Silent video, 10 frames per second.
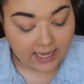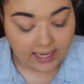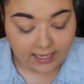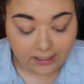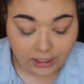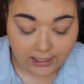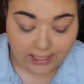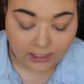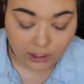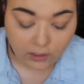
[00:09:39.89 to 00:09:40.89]
and she
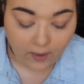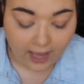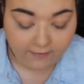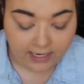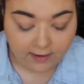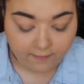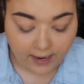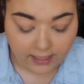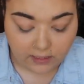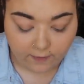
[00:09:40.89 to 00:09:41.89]
says, do you have any
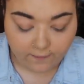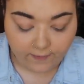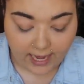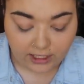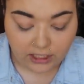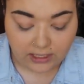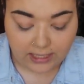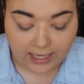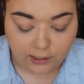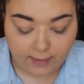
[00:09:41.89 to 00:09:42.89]
advice for fashion
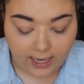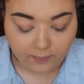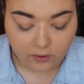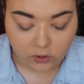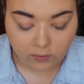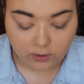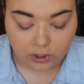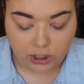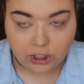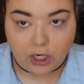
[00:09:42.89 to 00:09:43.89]
slash makeup YouTubers
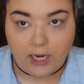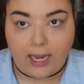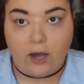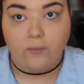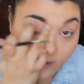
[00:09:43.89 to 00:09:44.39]
just starting out?